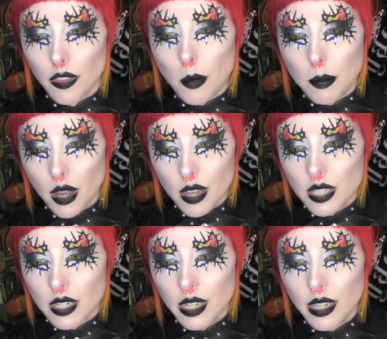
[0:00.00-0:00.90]
Though
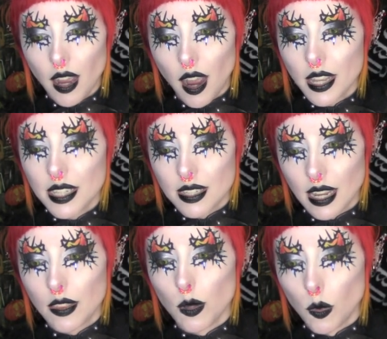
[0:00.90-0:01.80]
personally, I'd
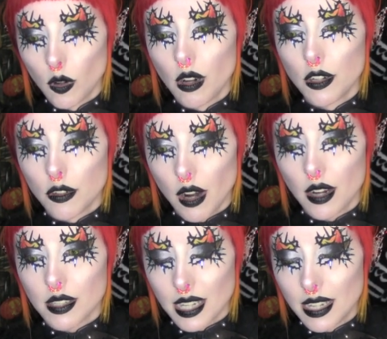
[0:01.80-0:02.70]
say the war on
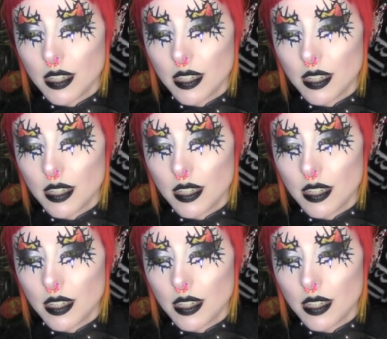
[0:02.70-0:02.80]
drugs